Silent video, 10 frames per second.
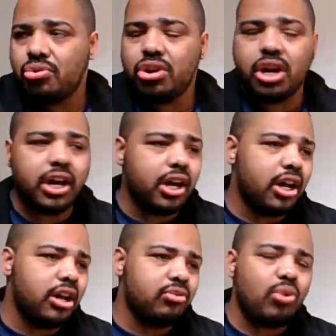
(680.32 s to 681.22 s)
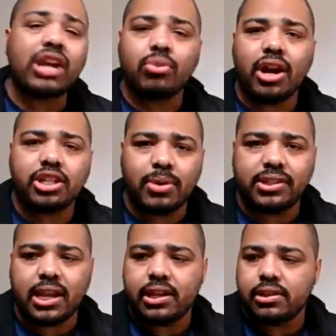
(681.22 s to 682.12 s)
Ragnarok is my
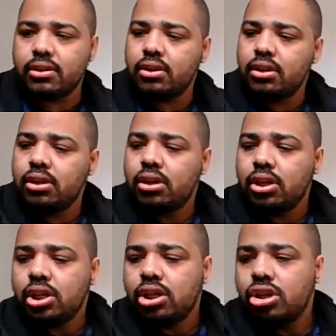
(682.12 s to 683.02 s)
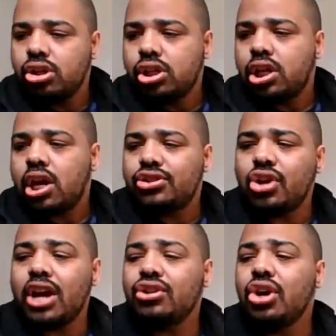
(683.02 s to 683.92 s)
second. So
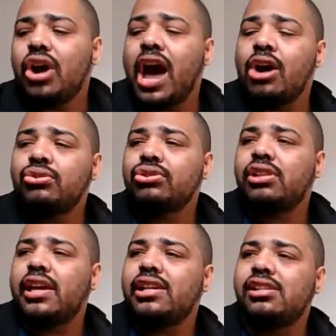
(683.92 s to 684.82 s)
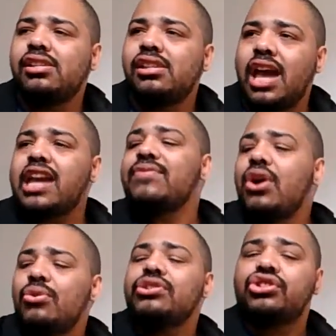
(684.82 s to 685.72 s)
I don't know how, like, even
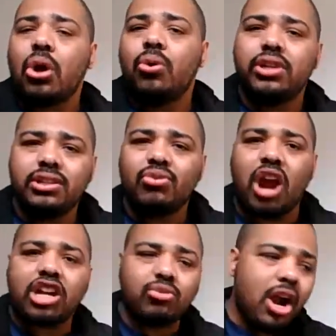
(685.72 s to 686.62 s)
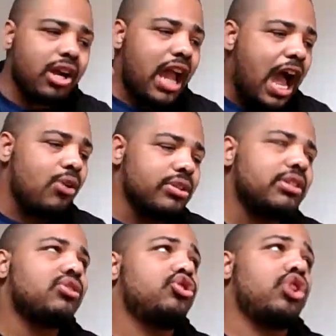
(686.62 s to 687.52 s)
though it was told in Ragnarok how his
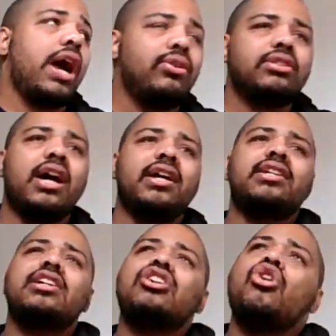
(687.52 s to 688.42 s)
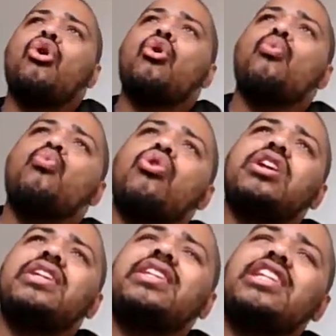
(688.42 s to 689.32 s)
child died,
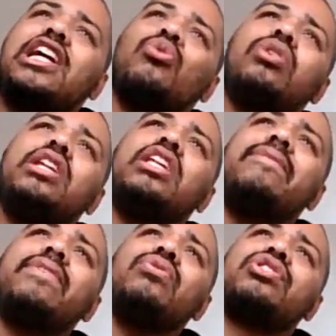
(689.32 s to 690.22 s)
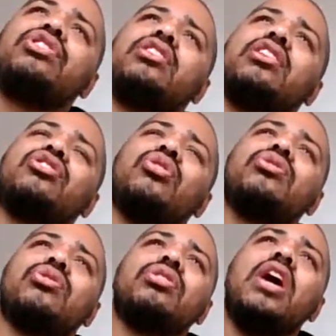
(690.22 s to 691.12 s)
wouldn't it feel to a
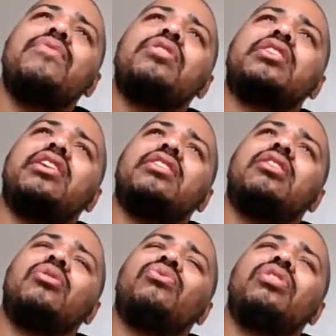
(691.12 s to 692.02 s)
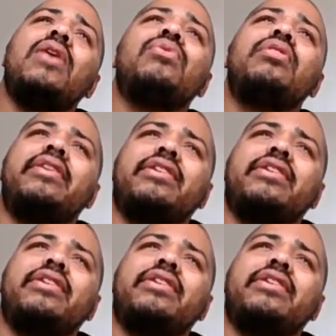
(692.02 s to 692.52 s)
certain level